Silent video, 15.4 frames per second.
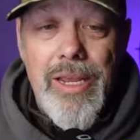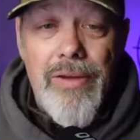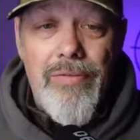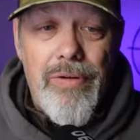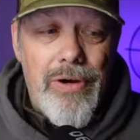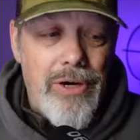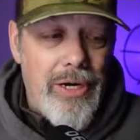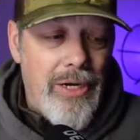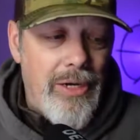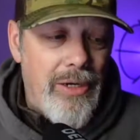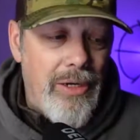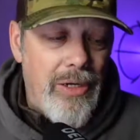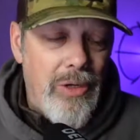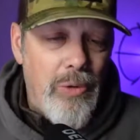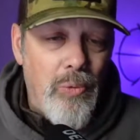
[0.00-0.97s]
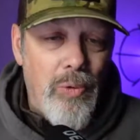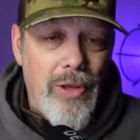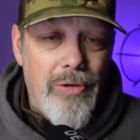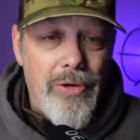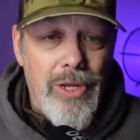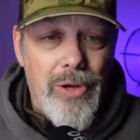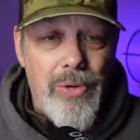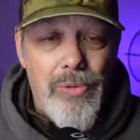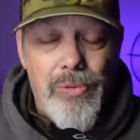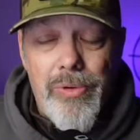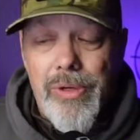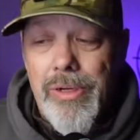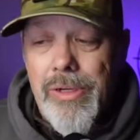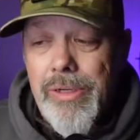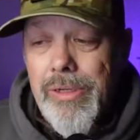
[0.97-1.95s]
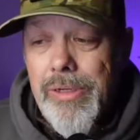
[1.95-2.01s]
A very
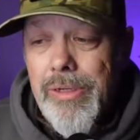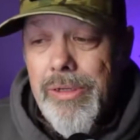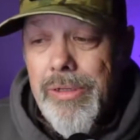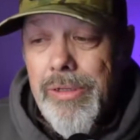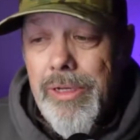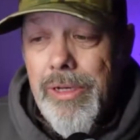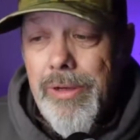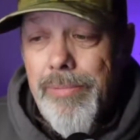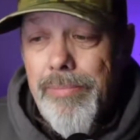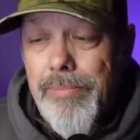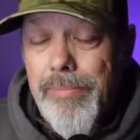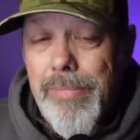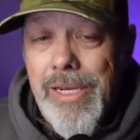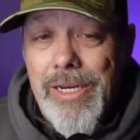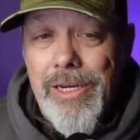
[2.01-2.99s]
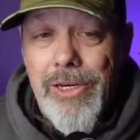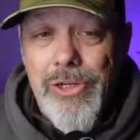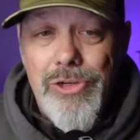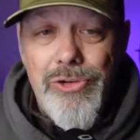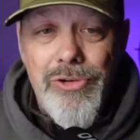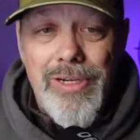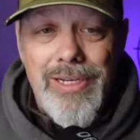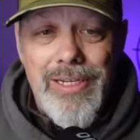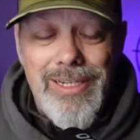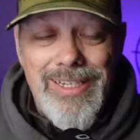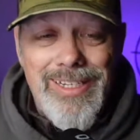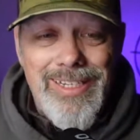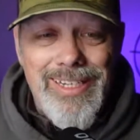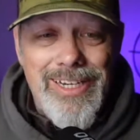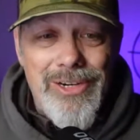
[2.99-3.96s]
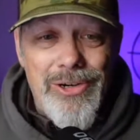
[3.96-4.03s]
well-known industry
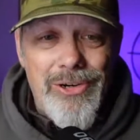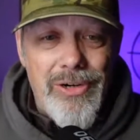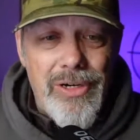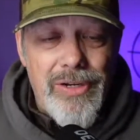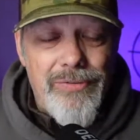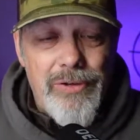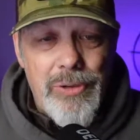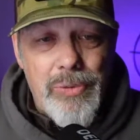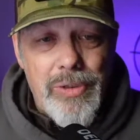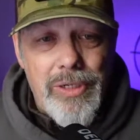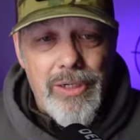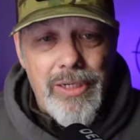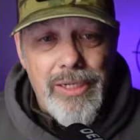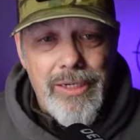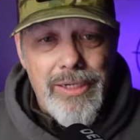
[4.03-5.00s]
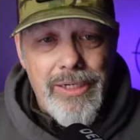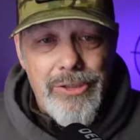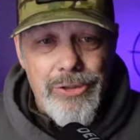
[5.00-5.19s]
leader, if you will, in